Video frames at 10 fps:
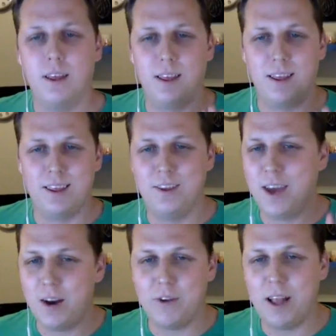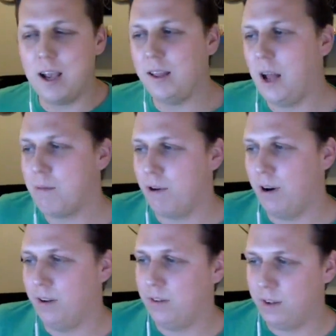You gotta rely on
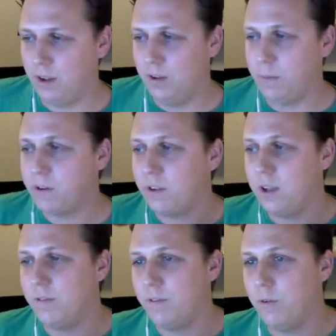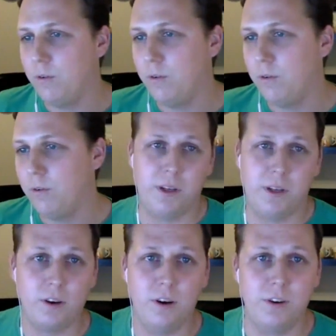libraries, especially if you don't want to
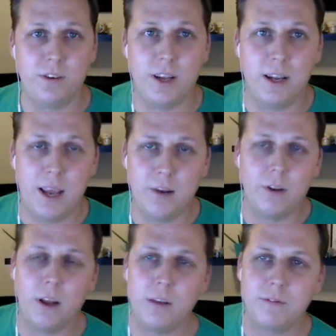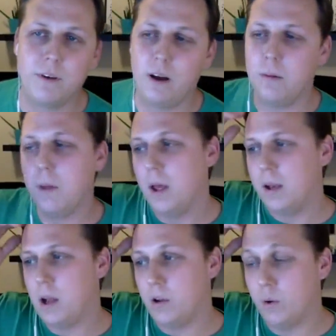be discouraged and hate your life. Now
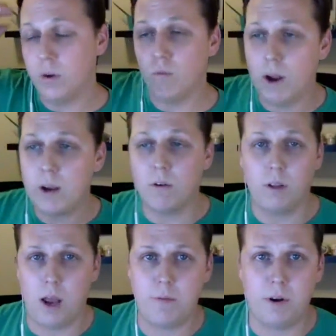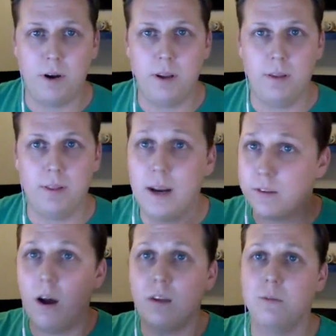you can write your own library. That is
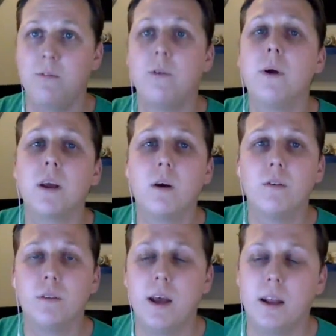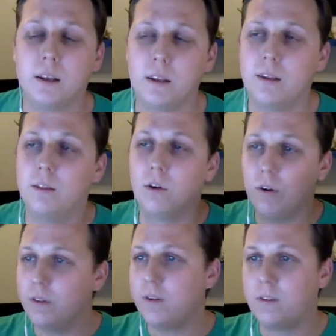awesome. If you want to go do that, learn the
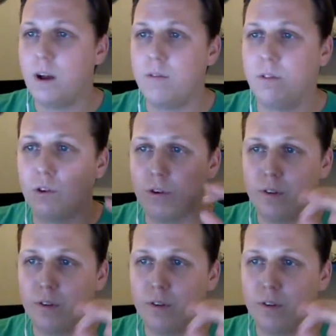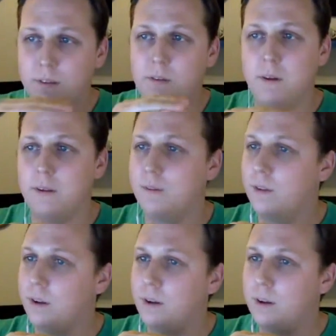stuff, learn
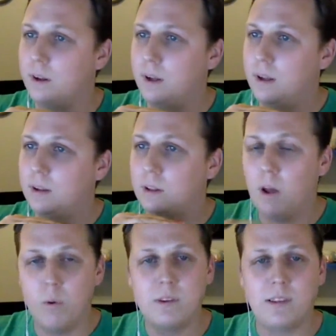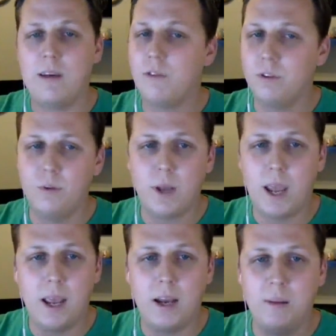the lowest level you
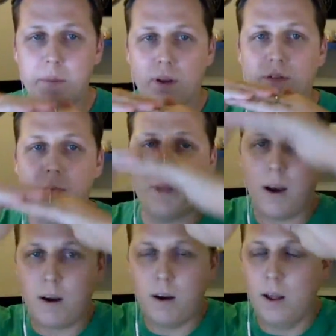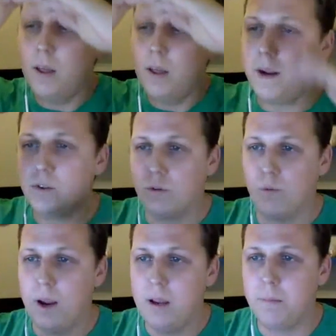can and build from there. That's
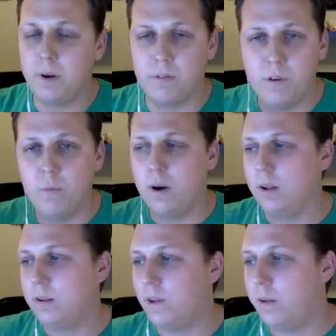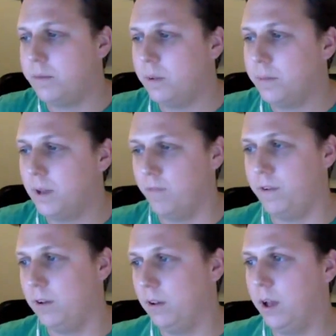great. But if you want to develop something and
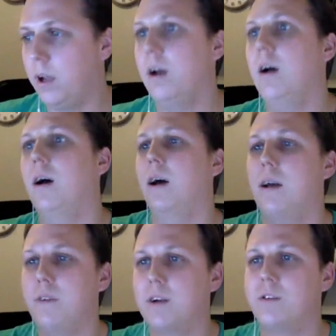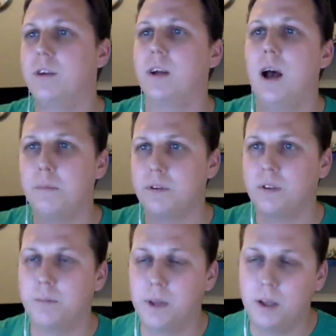feel like, I've actually accomplished
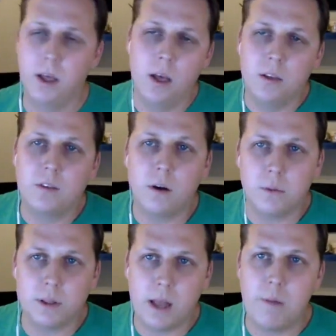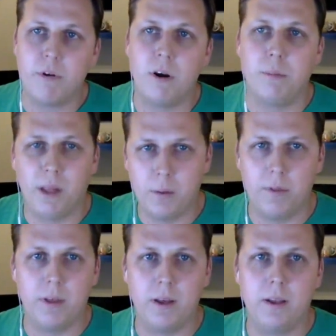something, start with the library, play with
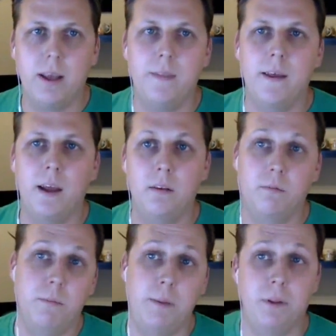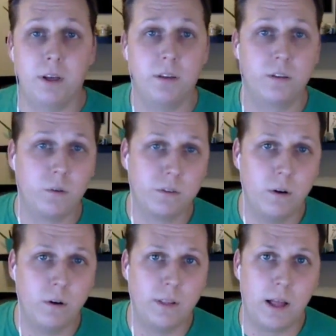it, and then maybe look at the source code
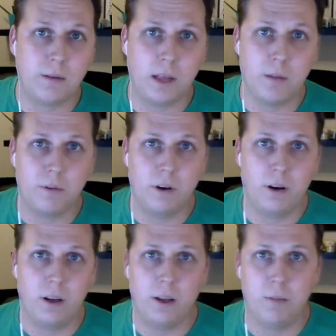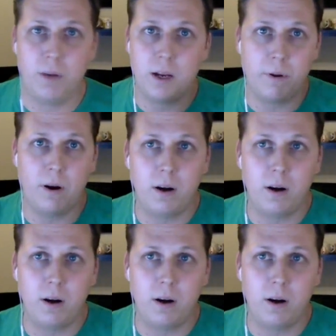of that library and break it apart